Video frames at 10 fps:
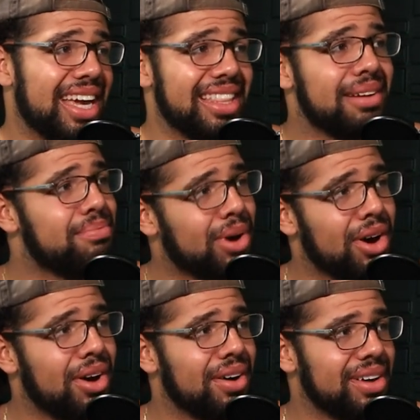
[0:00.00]
and then
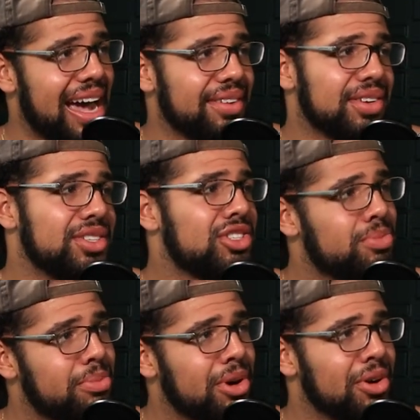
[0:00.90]
Burrow after a
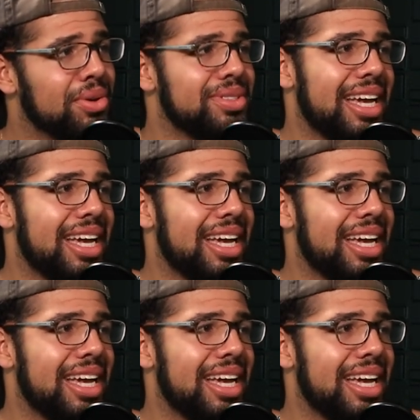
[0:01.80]
Super Bowl